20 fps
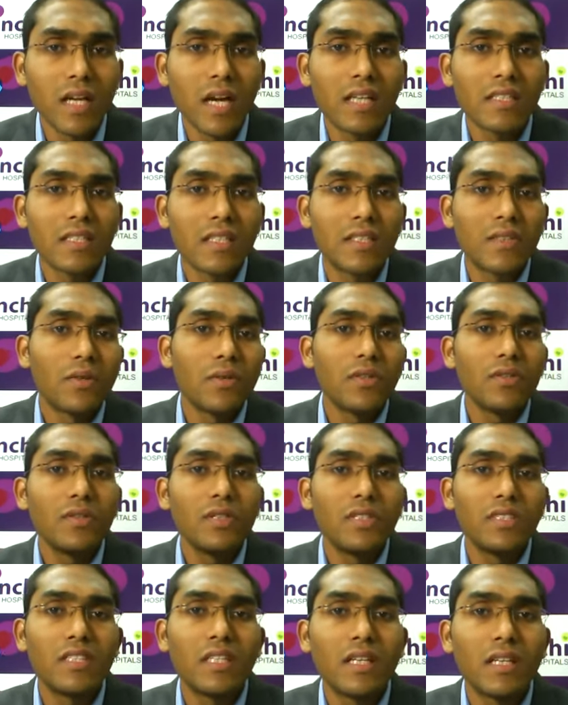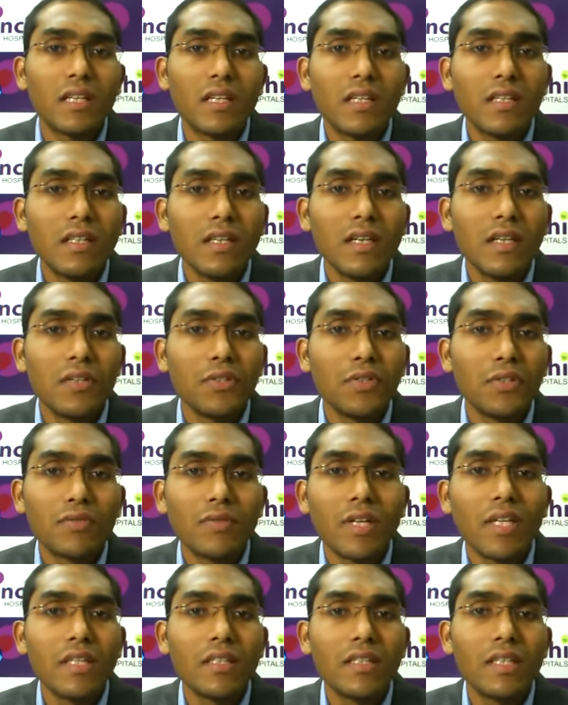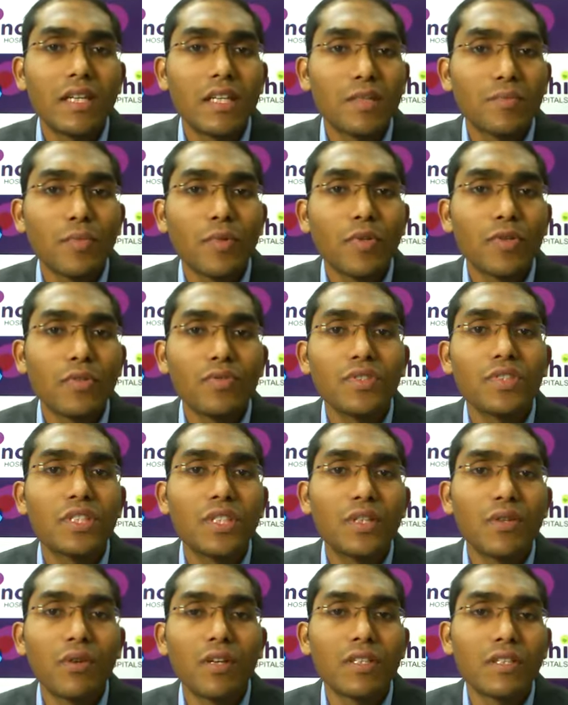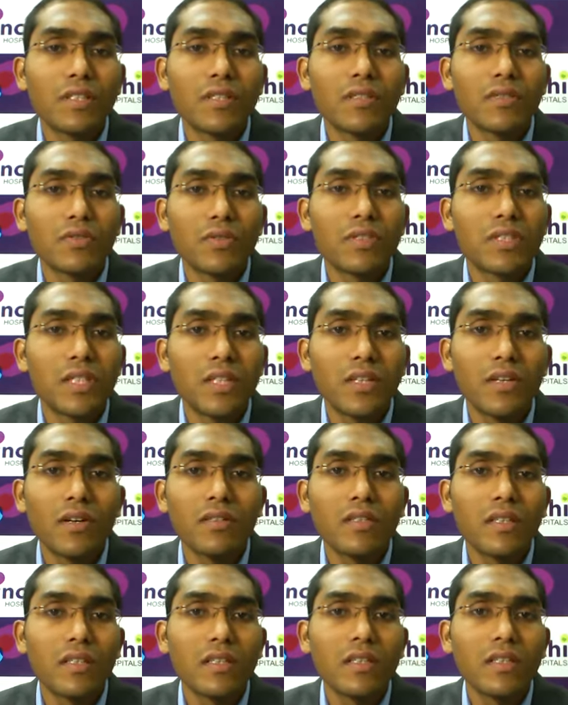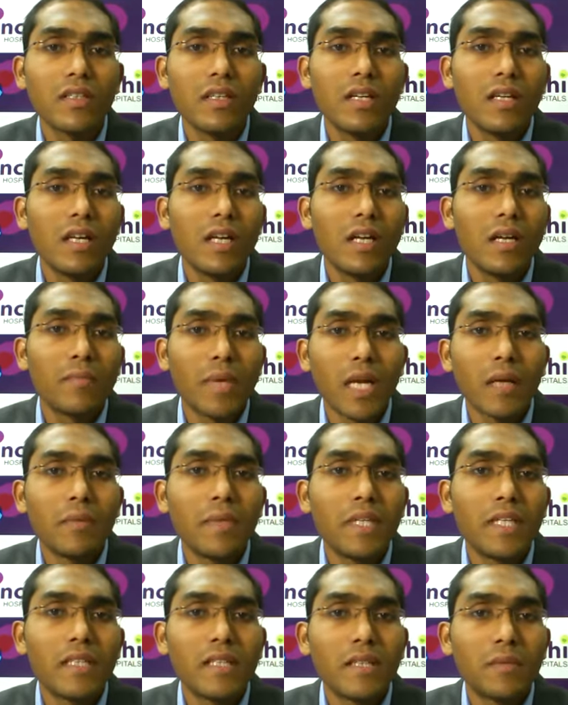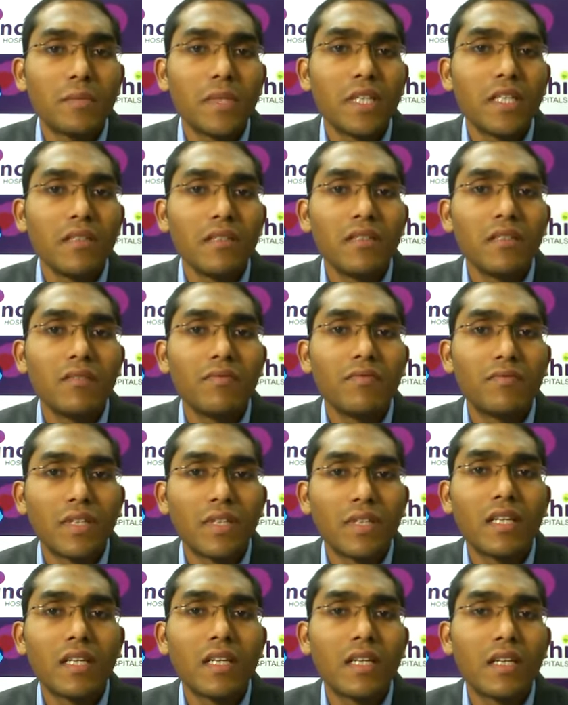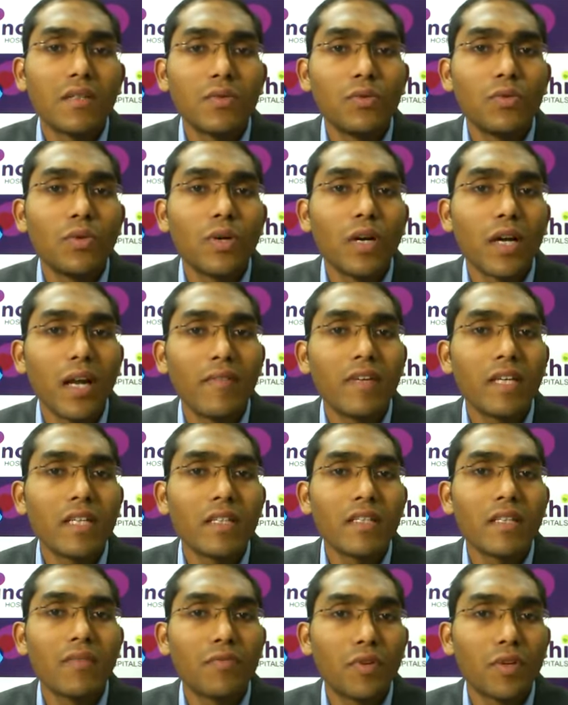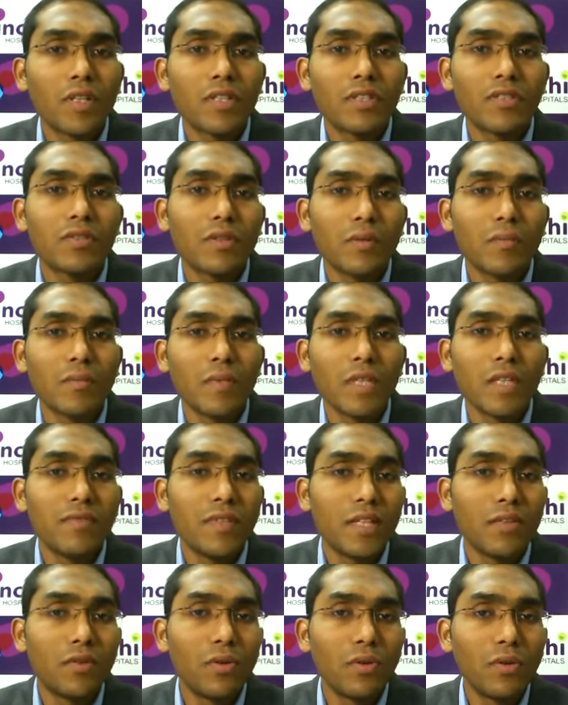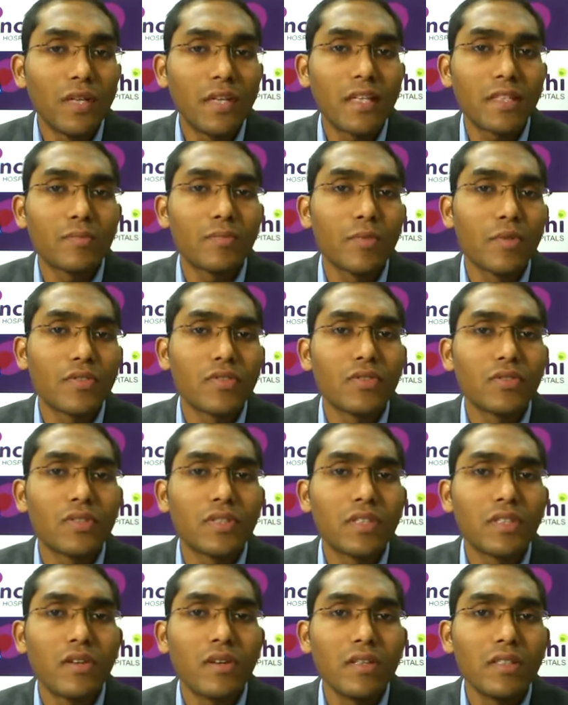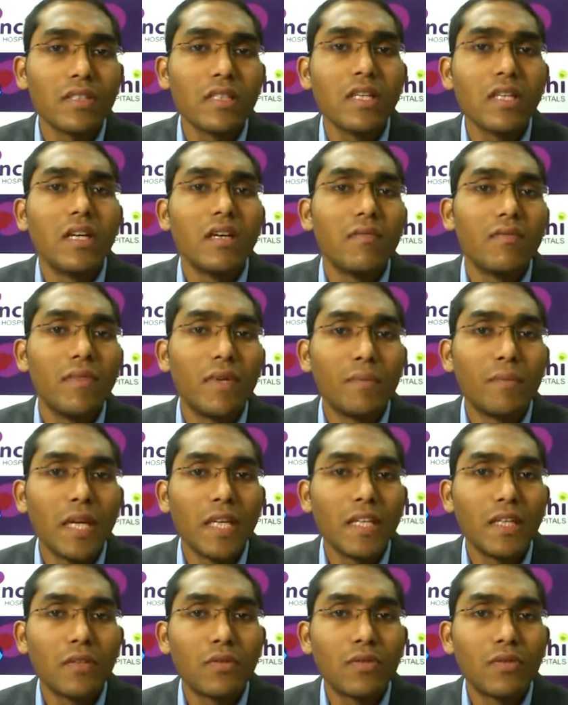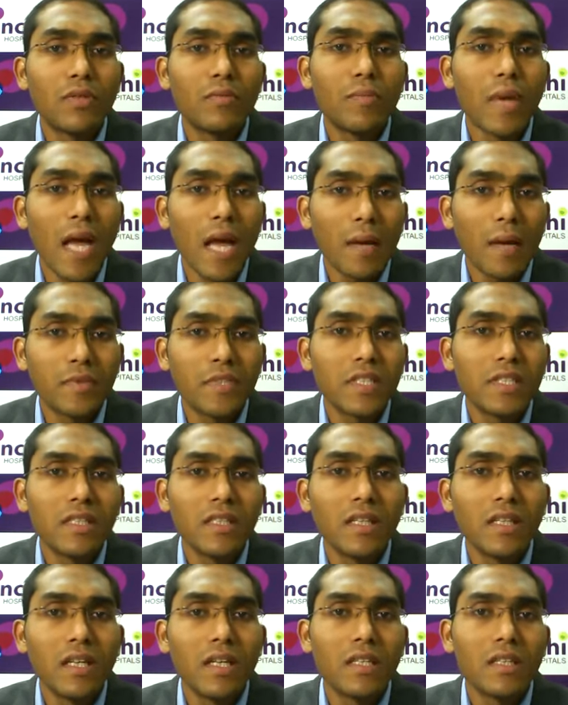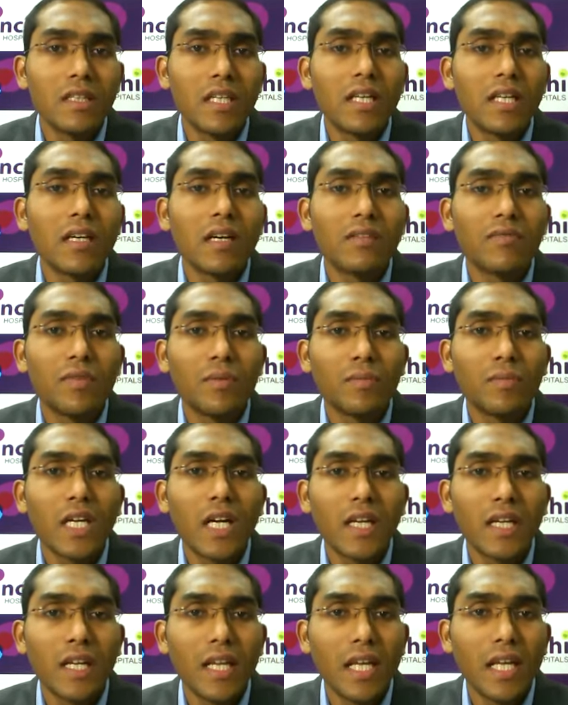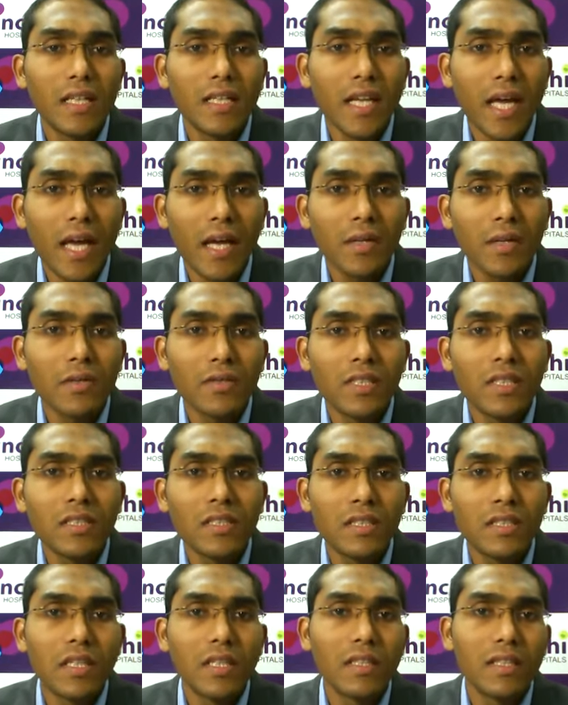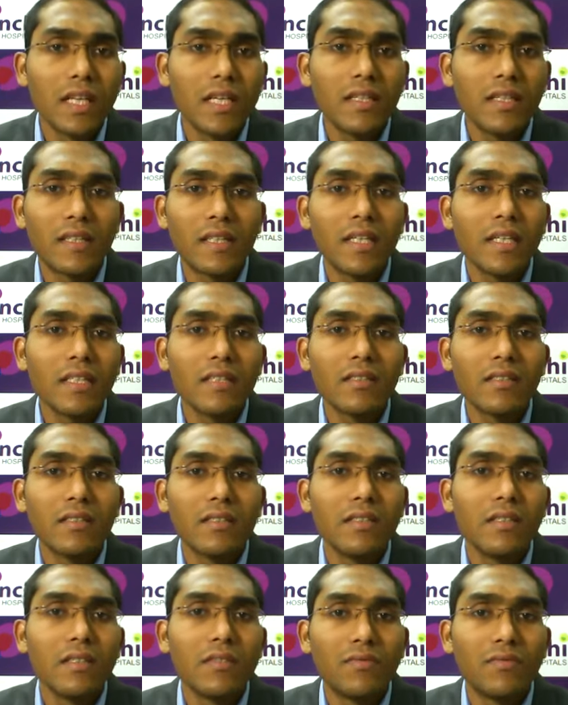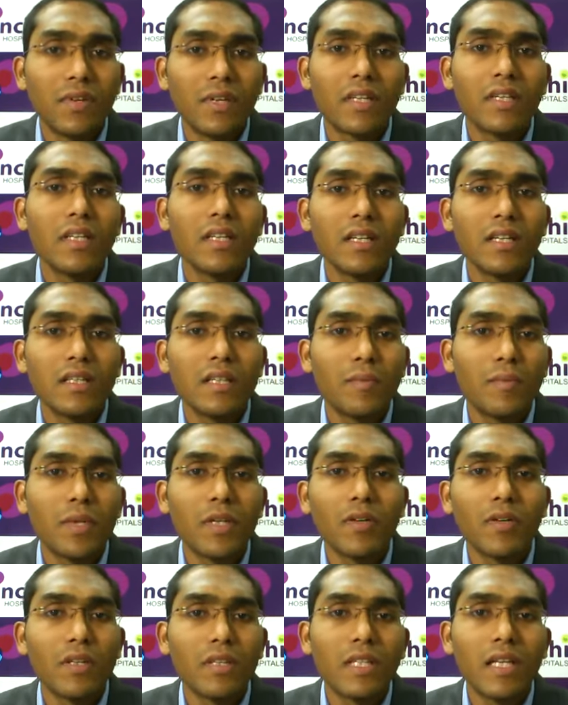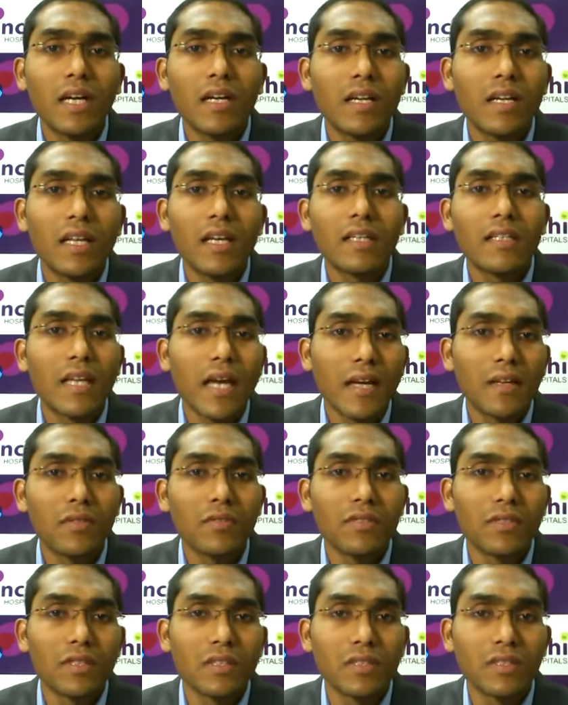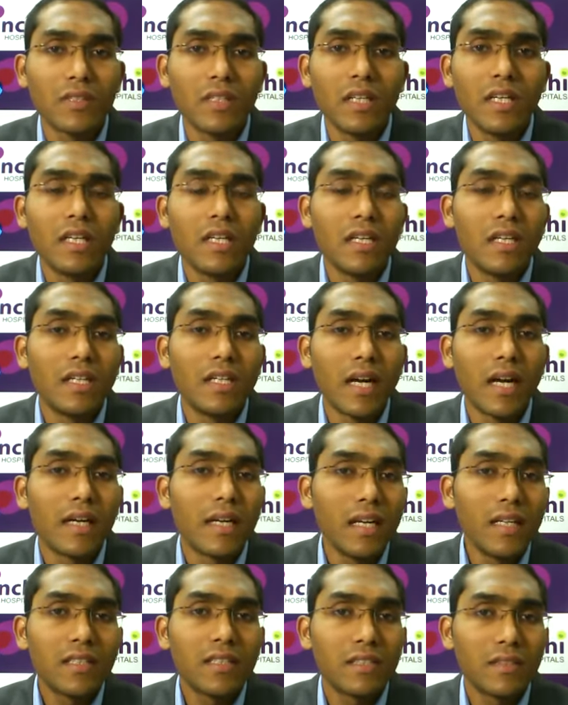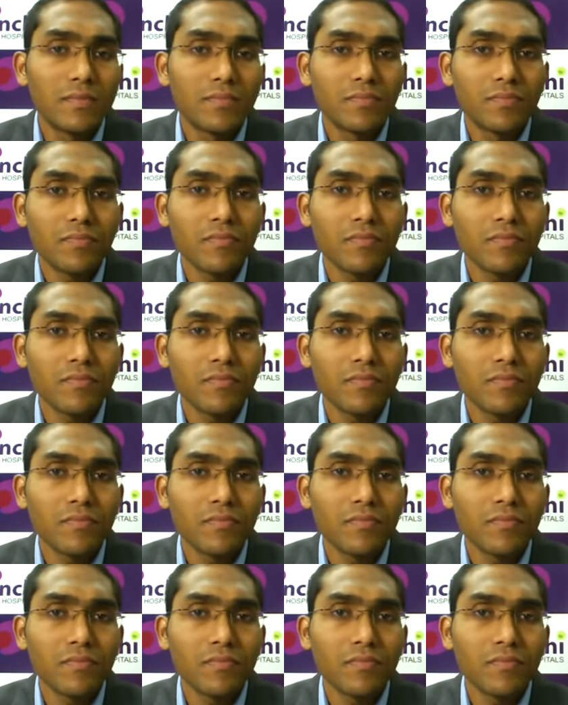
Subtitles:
As I told you, in children, usually they respond to steroids. So steroids are the primary treatment for children who are having nephrotic syndrome. If they don't respond to steroids, we may need to do the biopsy, then confirm the underlying diagnosis, then treat further depending on the underlying diagnosis. In adults,